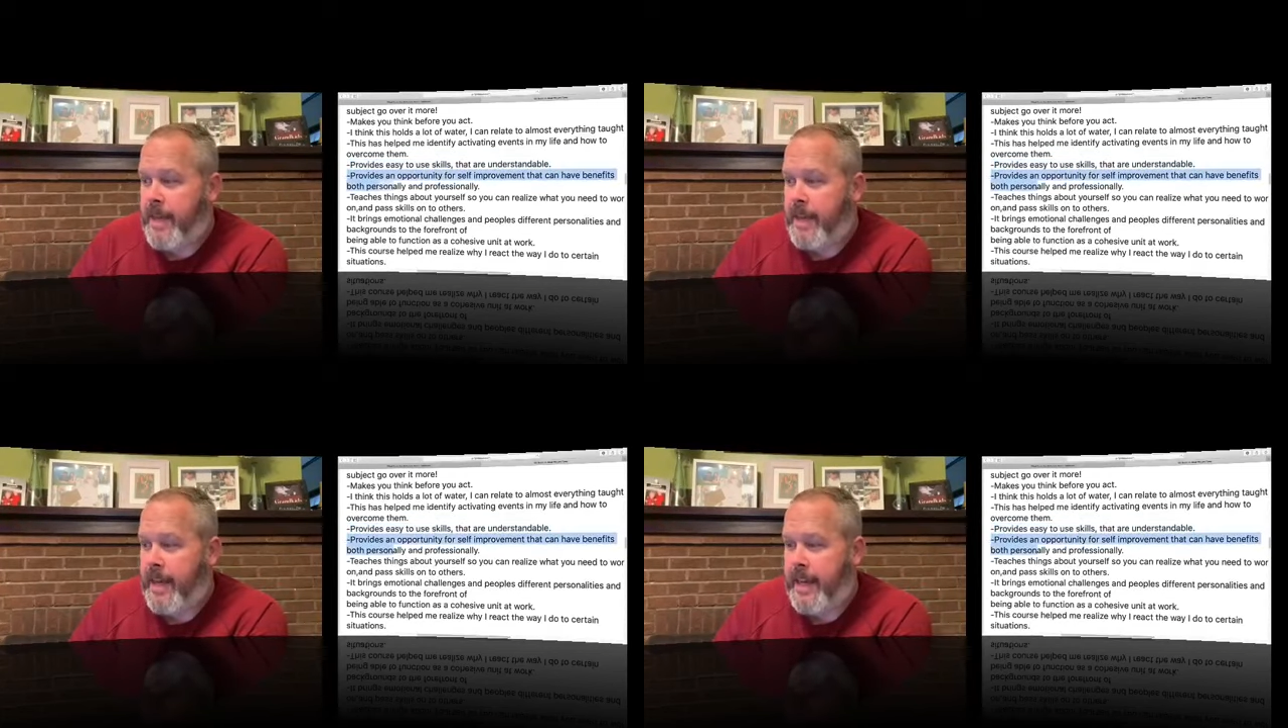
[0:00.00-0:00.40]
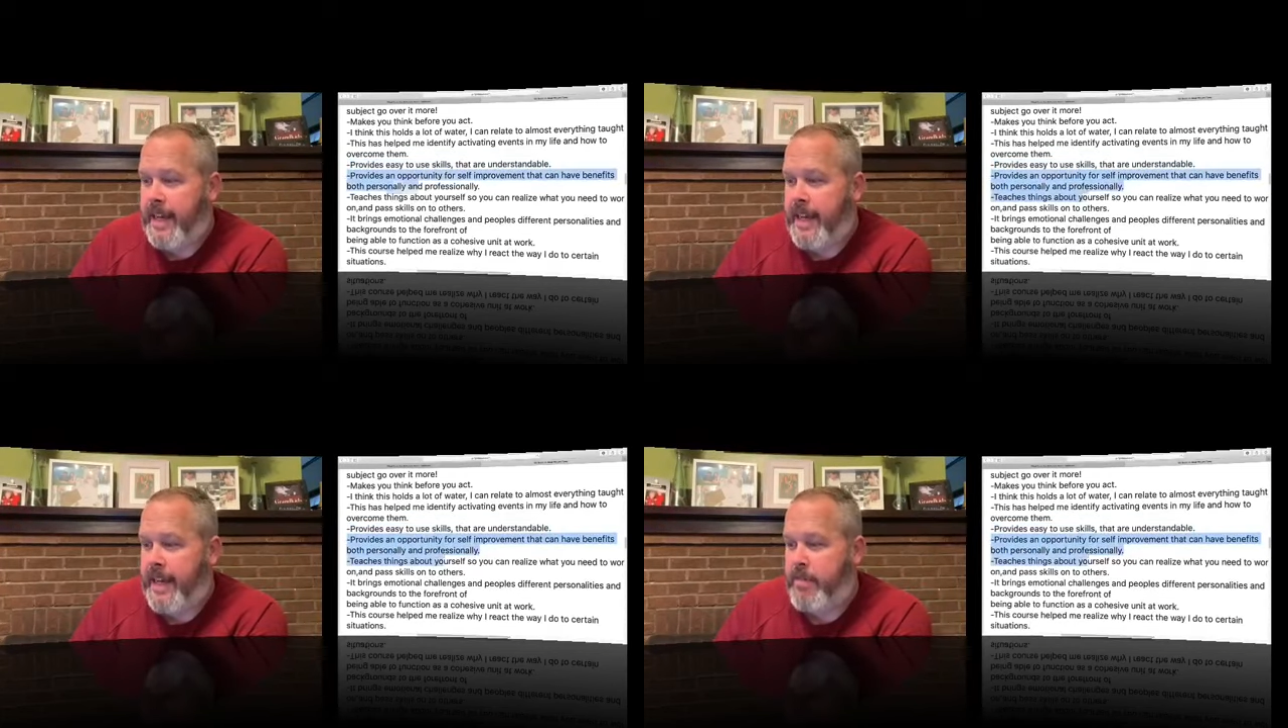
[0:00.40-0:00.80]
that
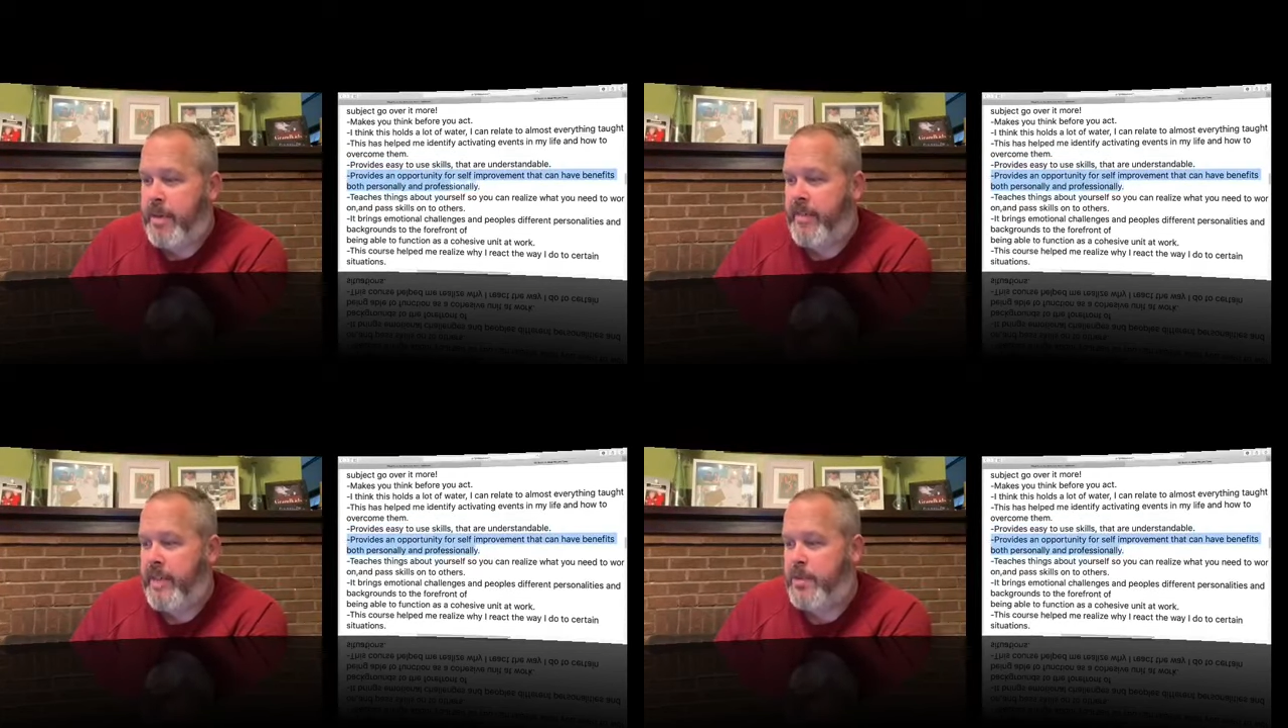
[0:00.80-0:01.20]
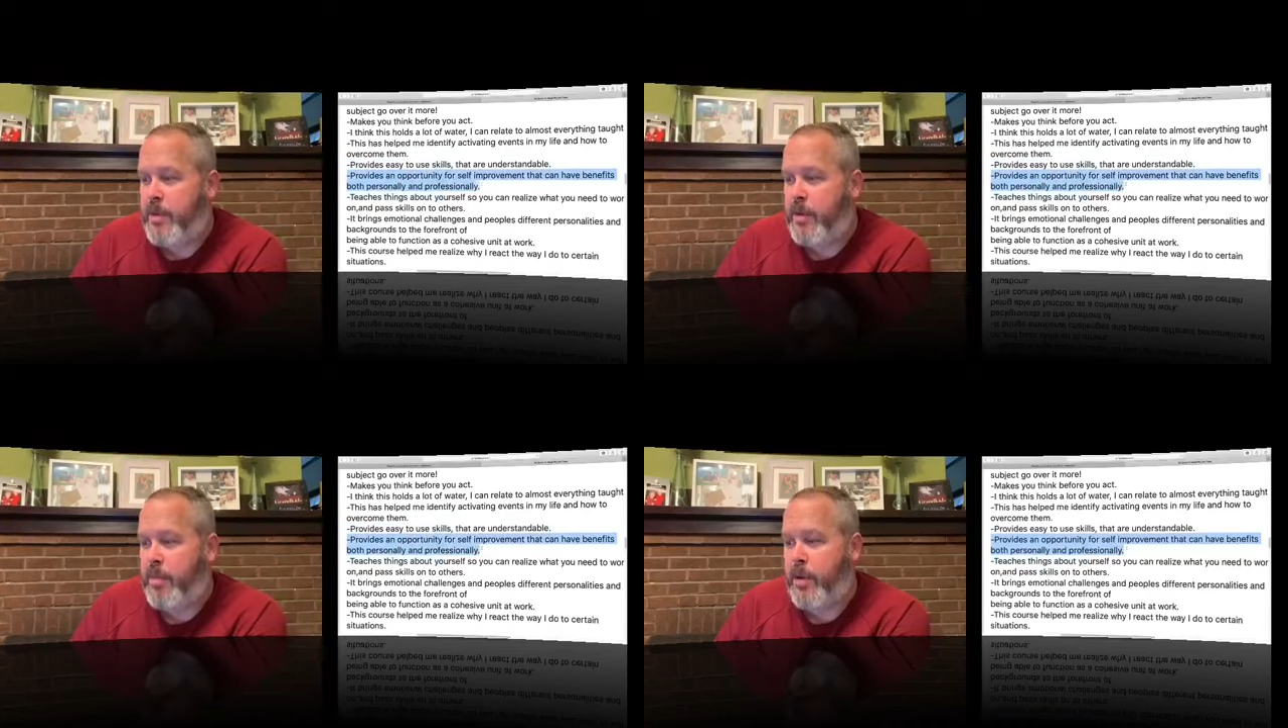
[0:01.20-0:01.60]
can have benefits
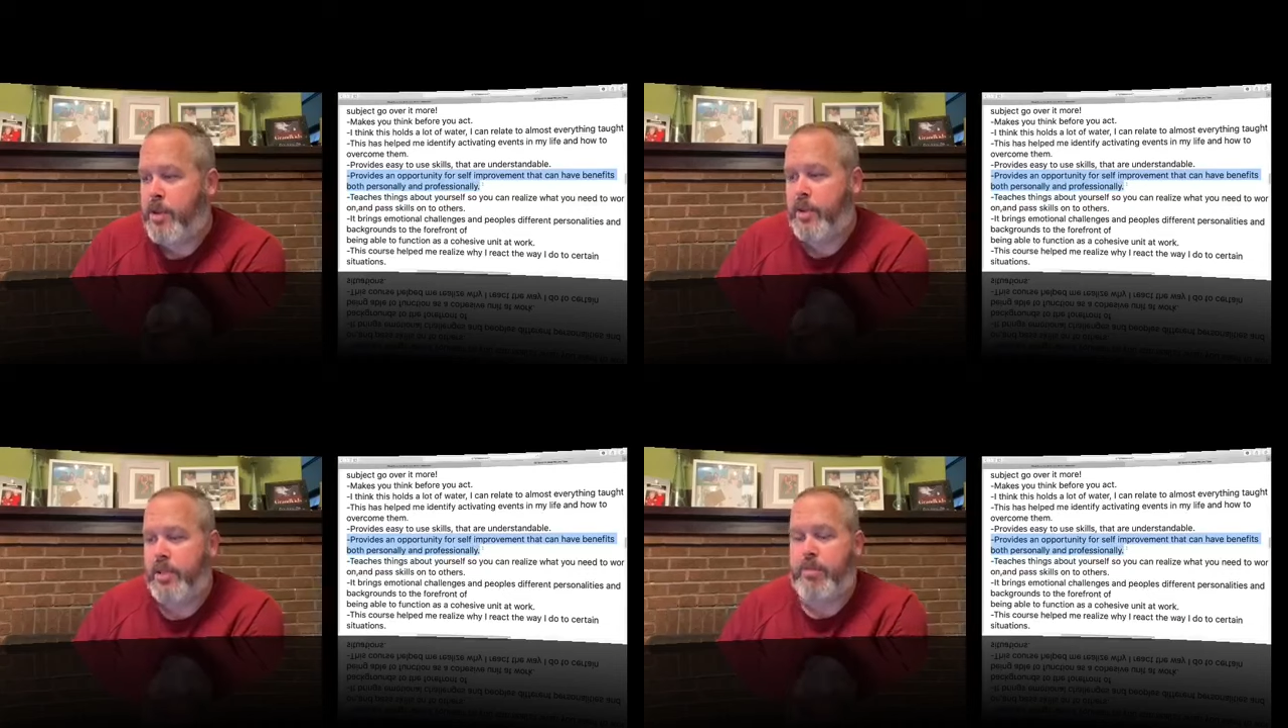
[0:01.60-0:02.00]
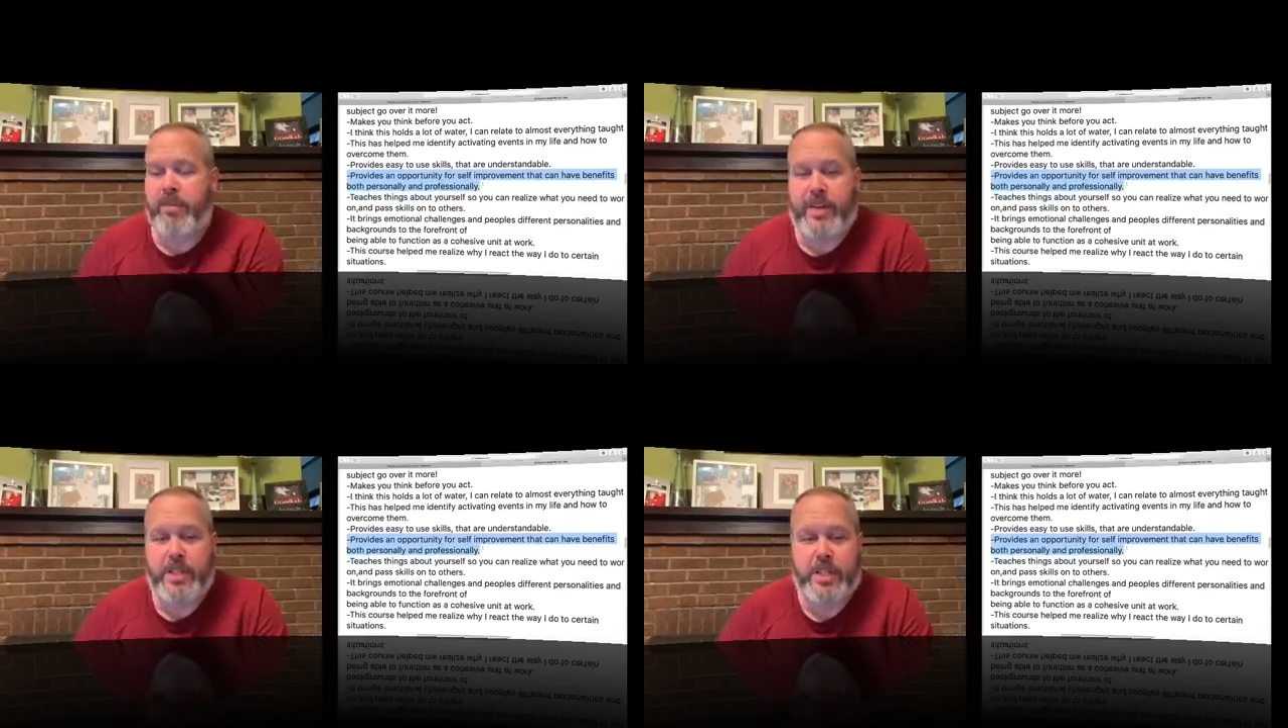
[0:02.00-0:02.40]
both personally and
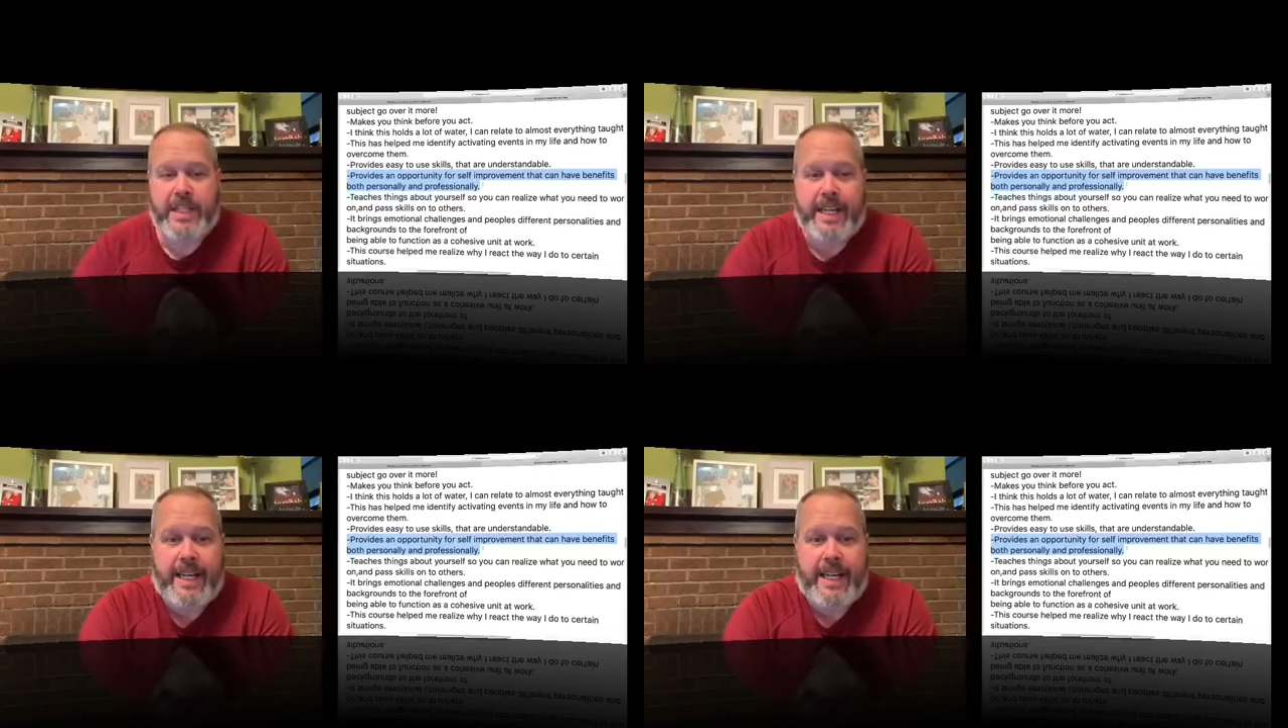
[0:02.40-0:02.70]
professionally.